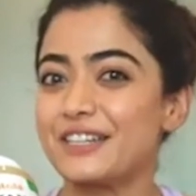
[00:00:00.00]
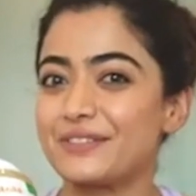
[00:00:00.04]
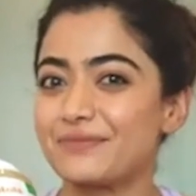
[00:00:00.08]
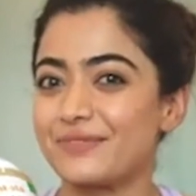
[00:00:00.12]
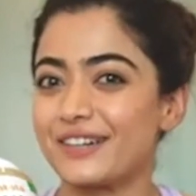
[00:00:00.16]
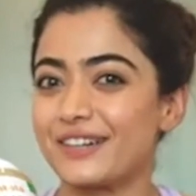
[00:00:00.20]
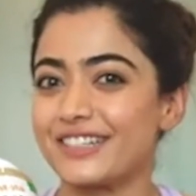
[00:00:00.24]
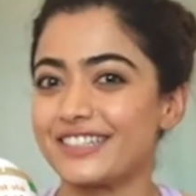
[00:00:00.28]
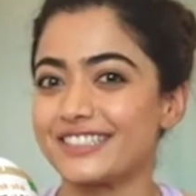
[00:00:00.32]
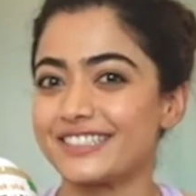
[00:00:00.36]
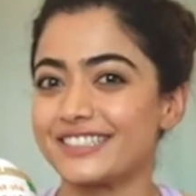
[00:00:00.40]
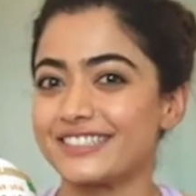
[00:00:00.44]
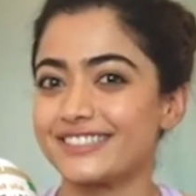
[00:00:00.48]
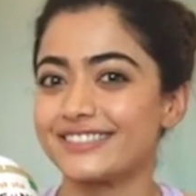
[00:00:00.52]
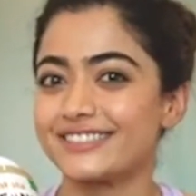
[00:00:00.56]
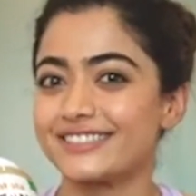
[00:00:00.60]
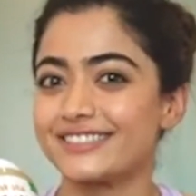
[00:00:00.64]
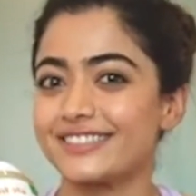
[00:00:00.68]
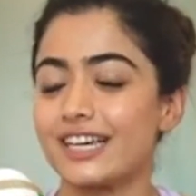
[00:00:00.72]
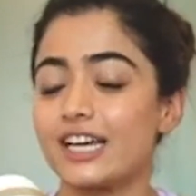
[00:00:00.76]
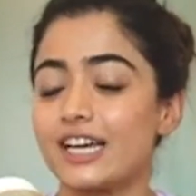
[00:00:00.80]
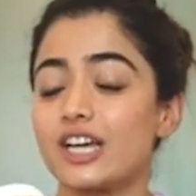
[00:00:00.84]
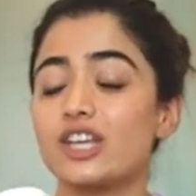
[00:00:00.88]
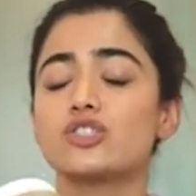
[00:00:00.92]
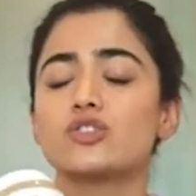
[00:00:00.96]
peanut butter.
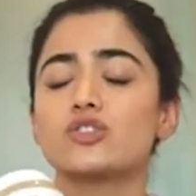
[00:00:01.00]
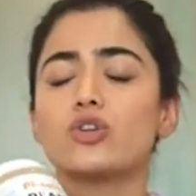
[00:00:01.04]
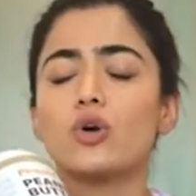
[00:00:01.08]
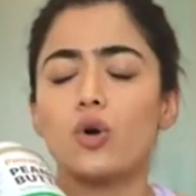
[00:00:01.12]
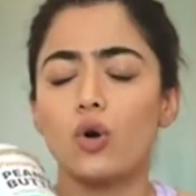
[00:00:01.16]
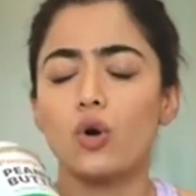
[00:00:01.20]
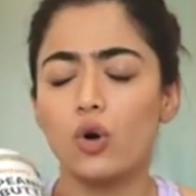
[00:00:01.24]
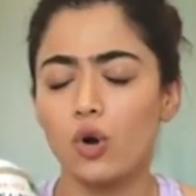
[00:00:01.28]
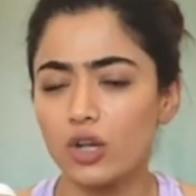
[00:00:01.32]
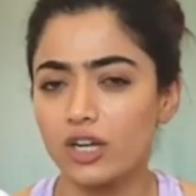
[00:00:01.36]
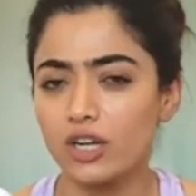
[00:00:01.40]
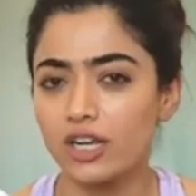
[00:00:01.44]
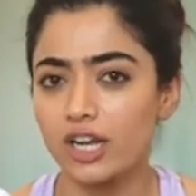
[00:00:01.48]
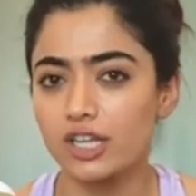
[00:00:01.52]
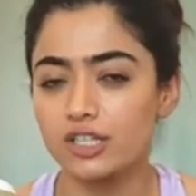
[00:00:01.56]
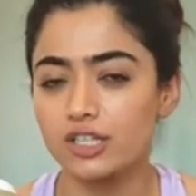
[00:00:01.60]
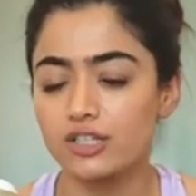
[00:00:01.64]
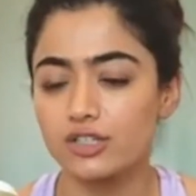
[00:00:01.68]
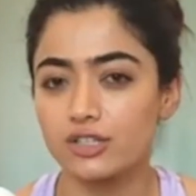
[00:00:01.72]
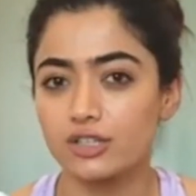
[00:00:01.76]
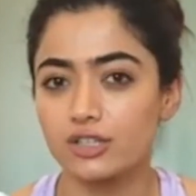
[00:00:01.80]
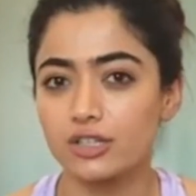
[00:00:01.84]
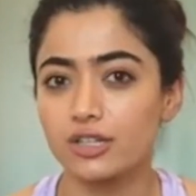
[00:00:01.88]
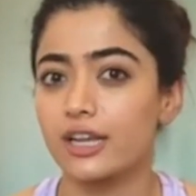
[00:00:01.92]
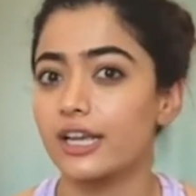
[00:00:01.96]
It's all
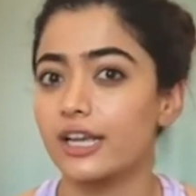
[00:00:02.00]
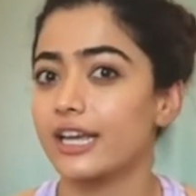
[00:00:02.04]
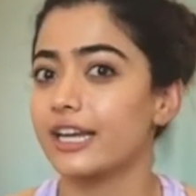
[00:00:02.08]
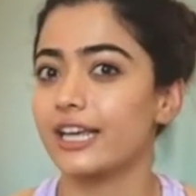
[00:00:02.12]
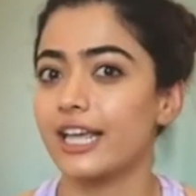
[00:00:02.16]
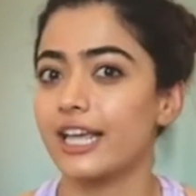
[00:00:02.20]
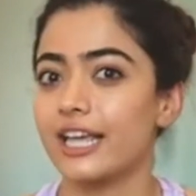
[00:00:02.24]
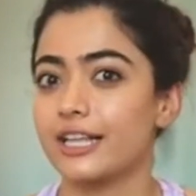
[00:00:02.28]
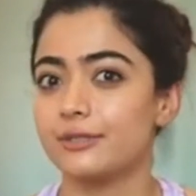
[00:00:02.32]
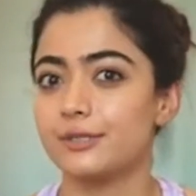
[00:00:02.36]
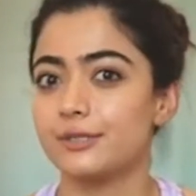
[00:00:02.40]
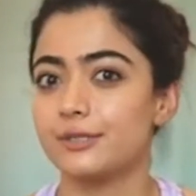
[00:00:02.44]
natural. It